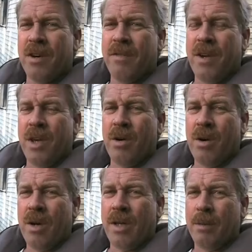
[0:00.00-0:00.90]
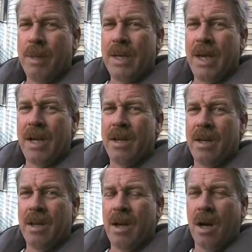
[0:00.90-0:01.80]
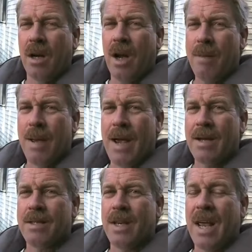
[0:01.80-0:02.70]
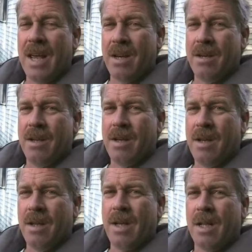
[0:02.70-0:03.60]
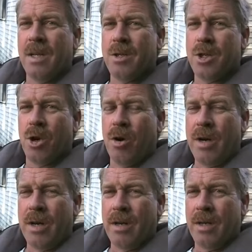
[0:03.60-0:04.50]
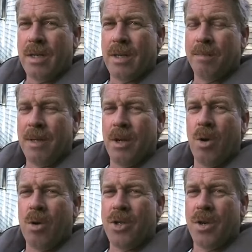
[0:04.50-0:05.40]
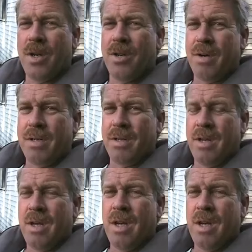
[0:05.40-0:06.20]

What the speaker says: your video, like a beginning, a climax, an end, like a little story, like something that holds your interest.